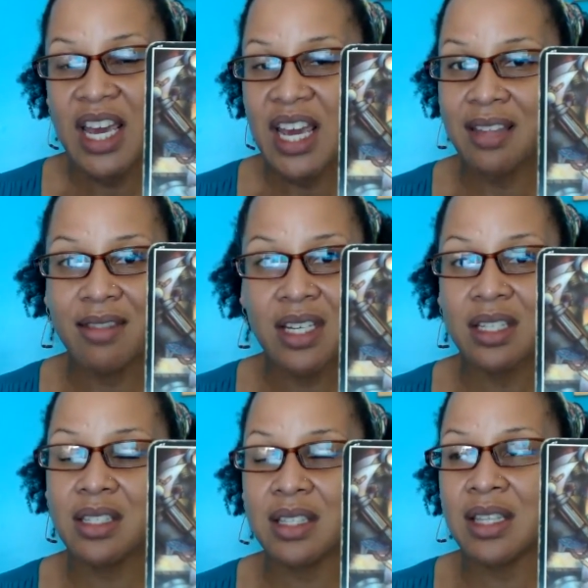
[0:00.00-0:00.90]
And
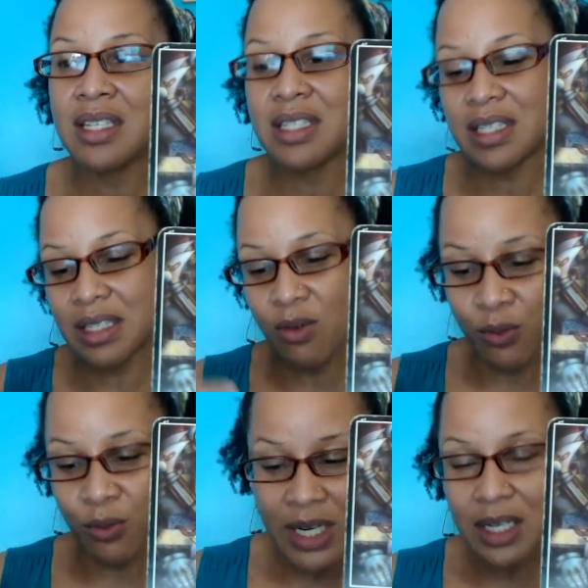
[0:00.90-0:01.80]
this
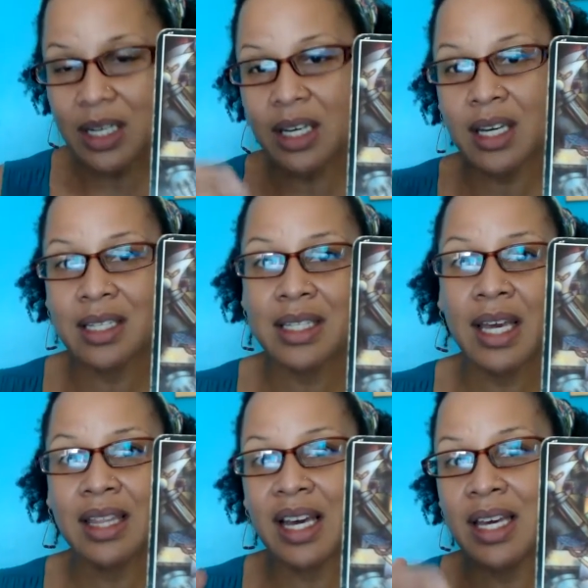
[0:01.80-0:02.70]
reading is
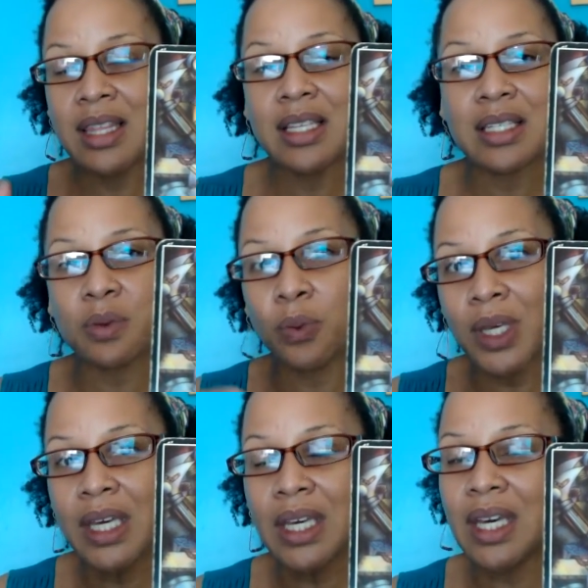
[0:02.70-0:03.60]
saying that in this
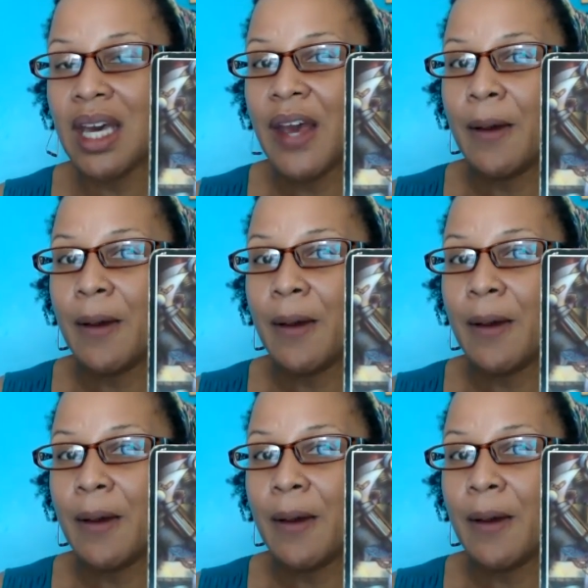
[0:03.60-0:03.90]
week,